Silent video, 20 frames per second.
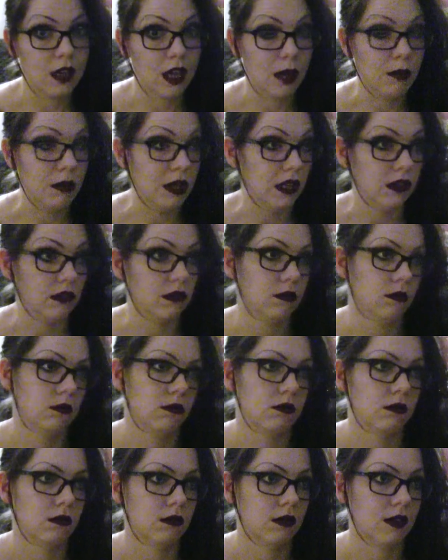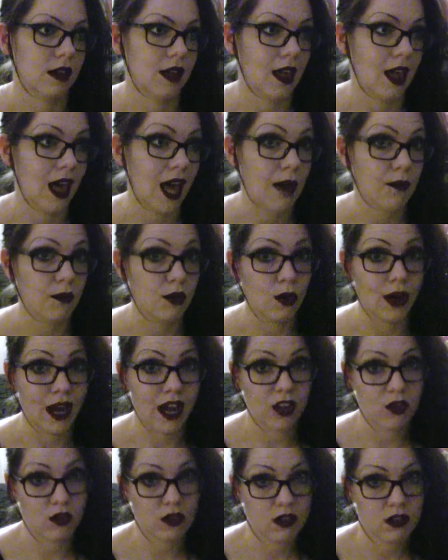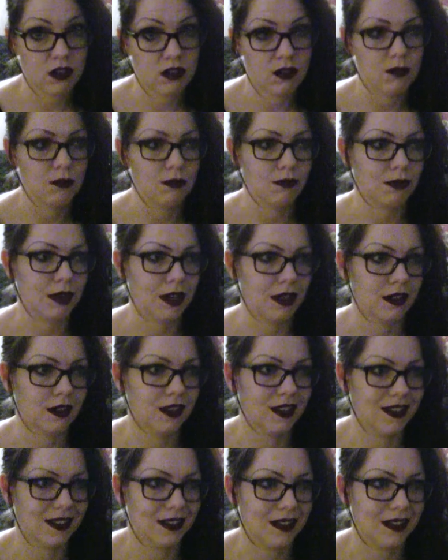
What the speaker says: I mean, I'm no actress, but